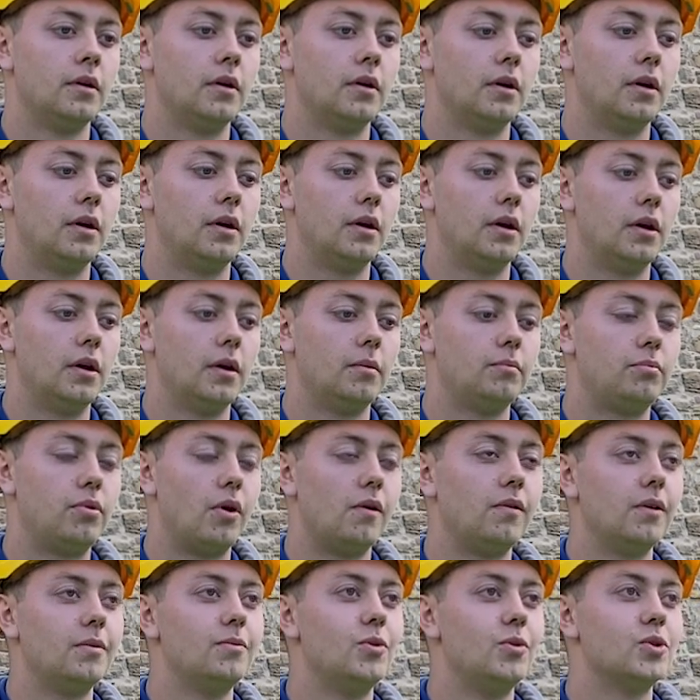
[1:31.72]
I'm
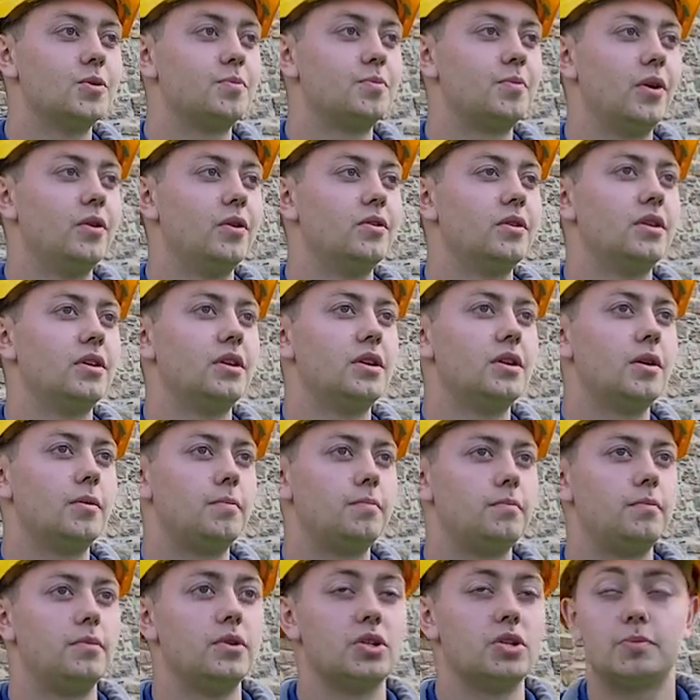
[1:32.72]
probably most proud of the
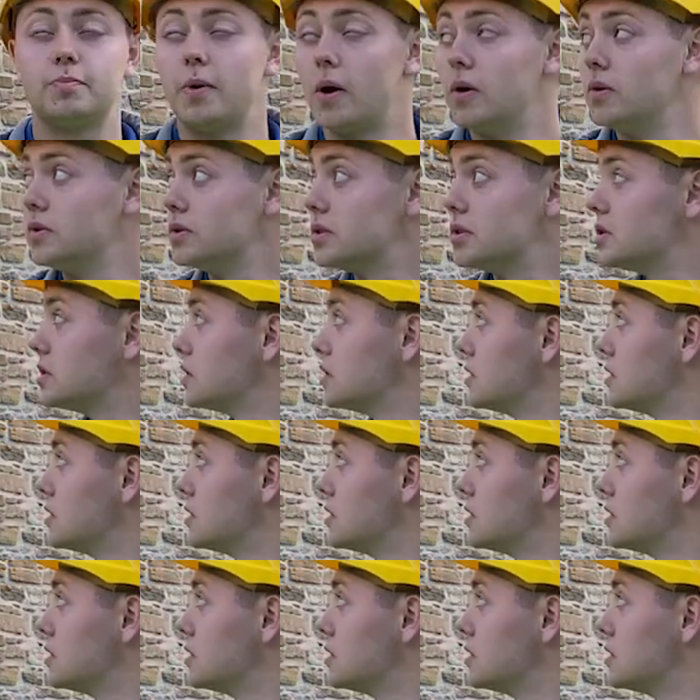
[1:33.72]
spouts